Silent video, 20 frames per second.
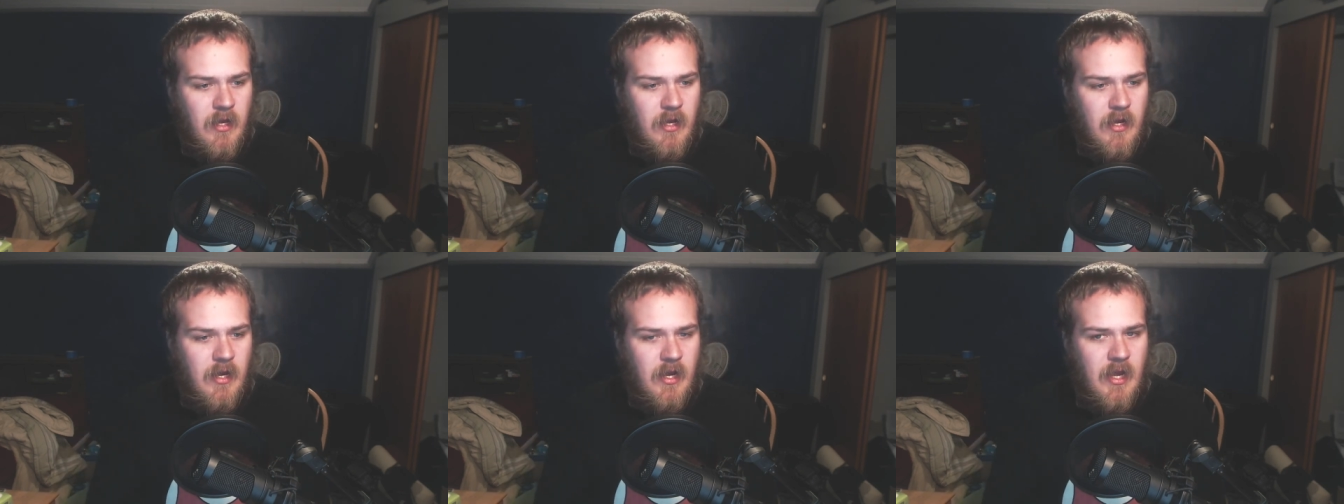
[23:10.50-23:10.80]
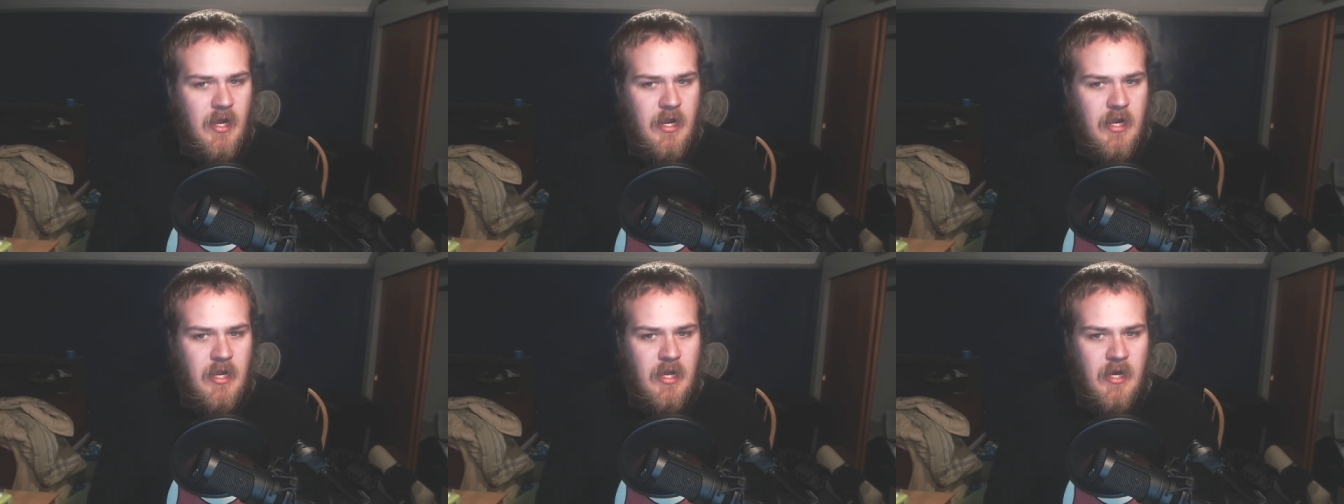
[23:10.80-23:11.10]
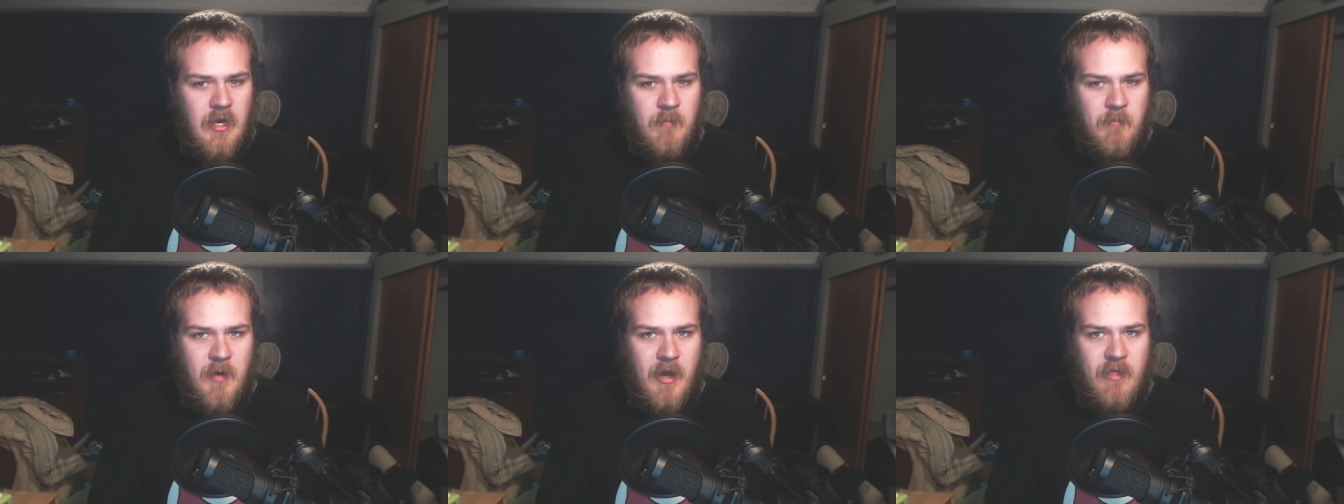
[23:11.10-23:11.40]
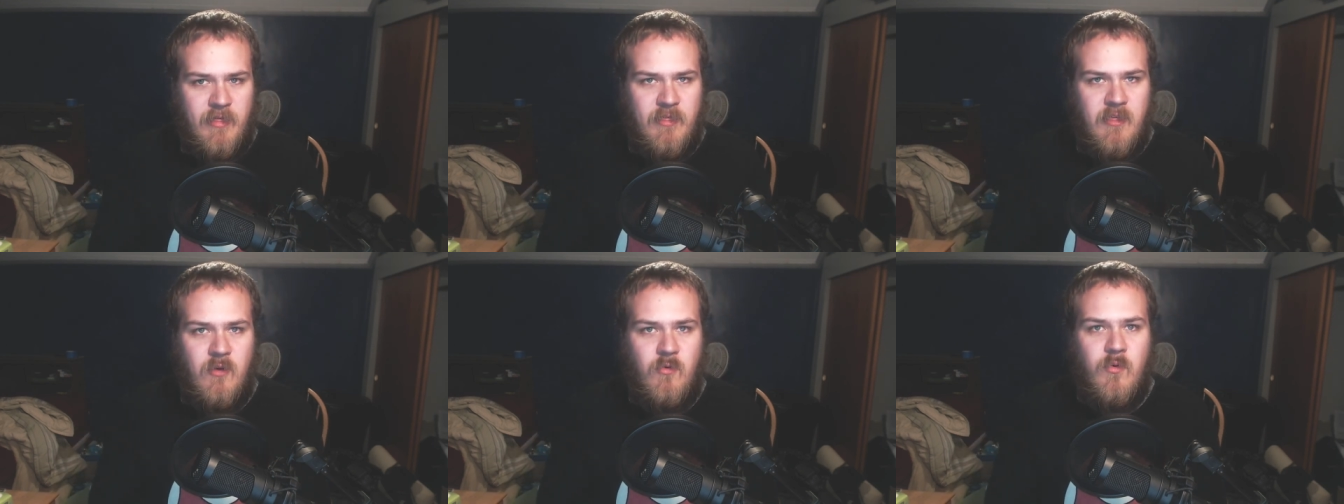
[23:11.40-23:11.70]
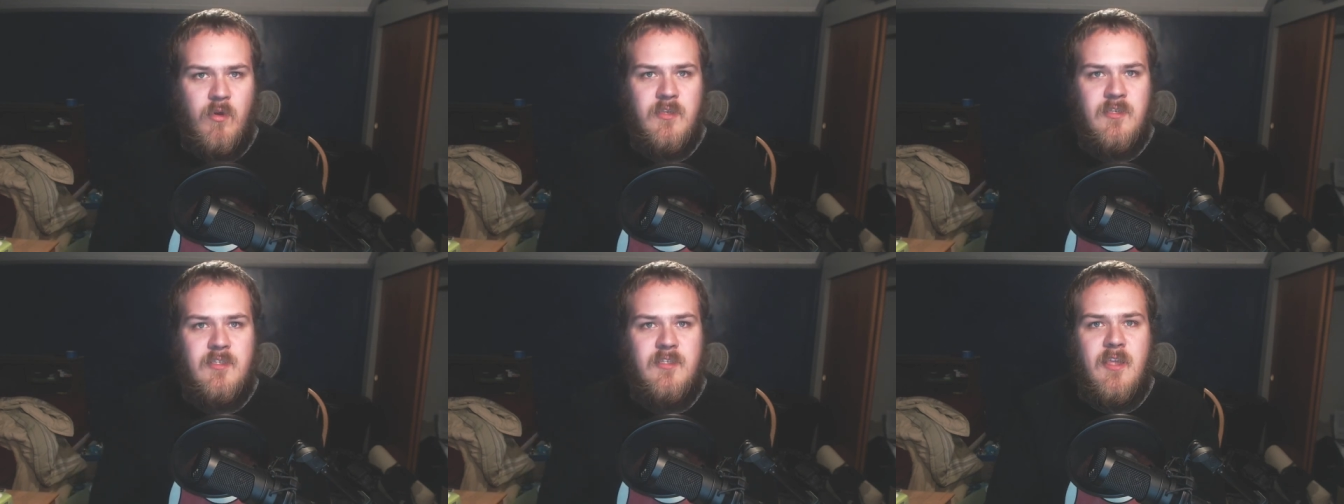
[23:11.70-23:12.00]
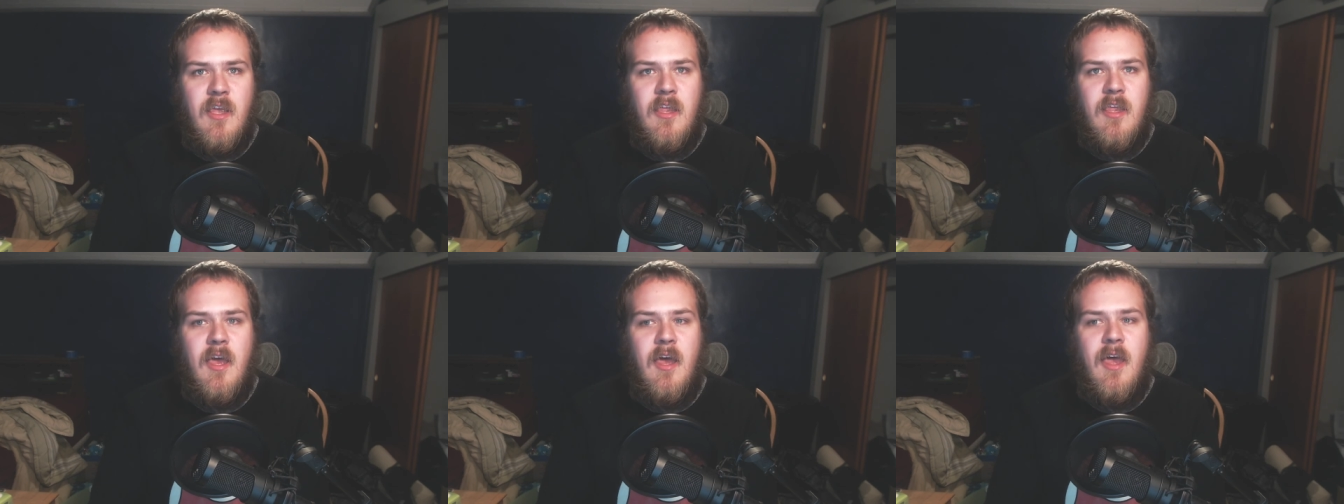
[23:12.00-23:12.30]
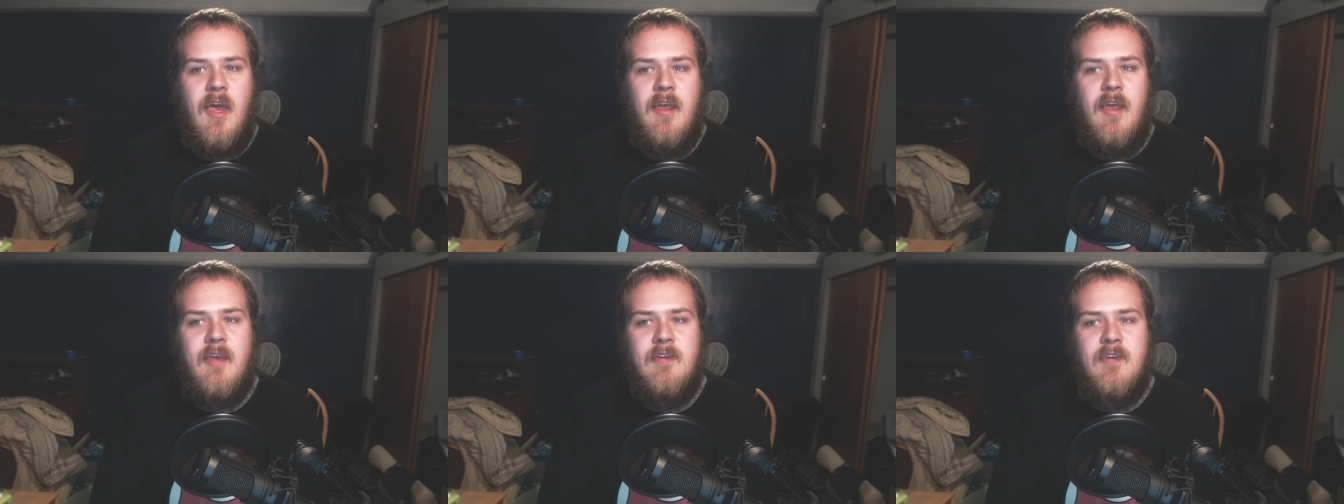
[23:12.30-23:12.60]
I um I think
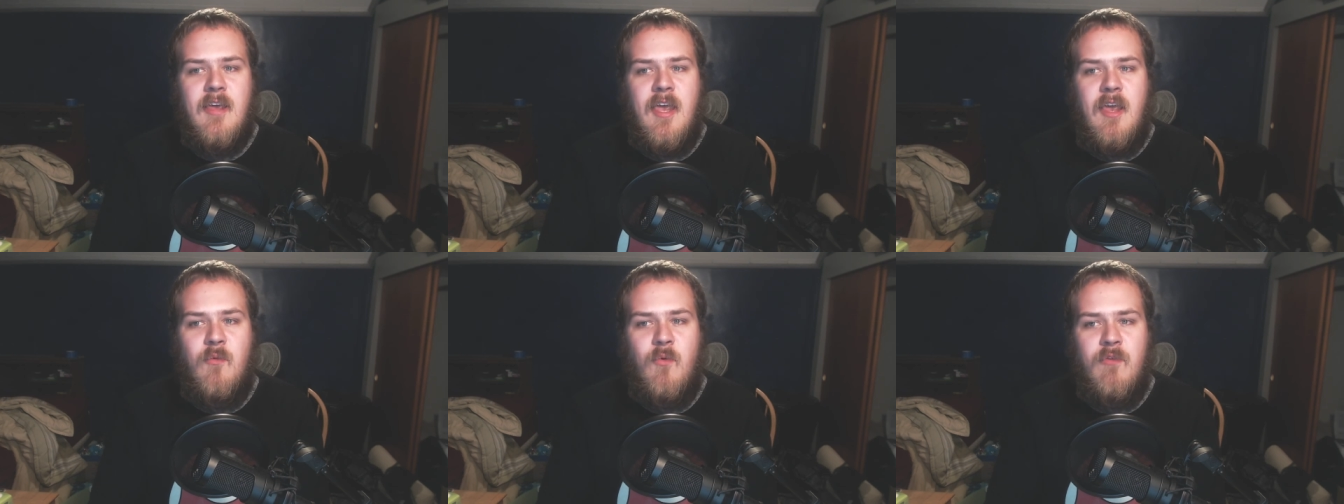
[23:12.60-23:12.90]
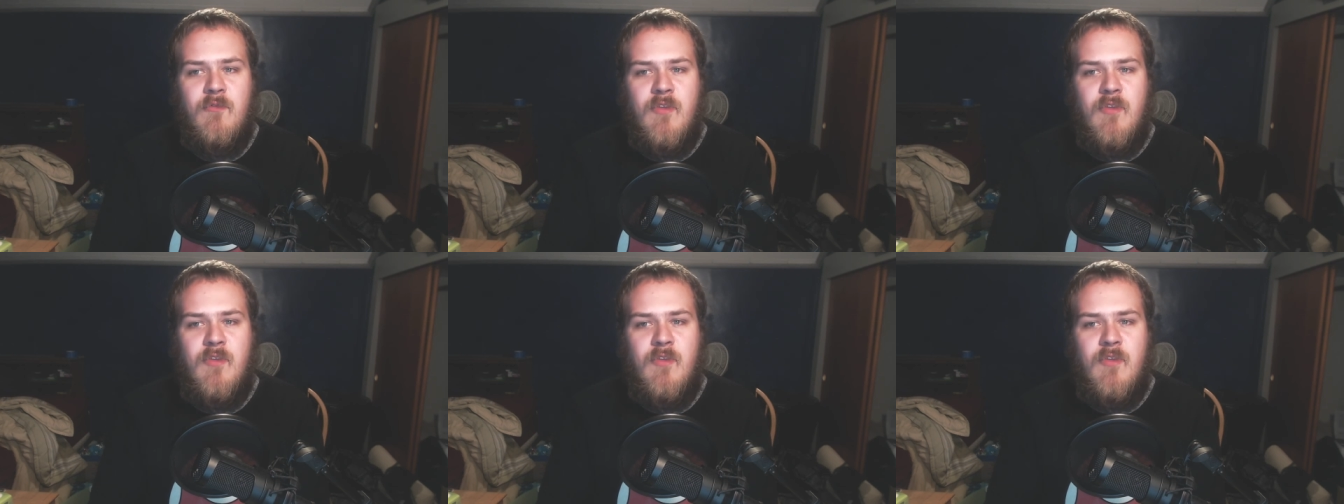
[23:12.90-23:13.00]
I guess I hate we,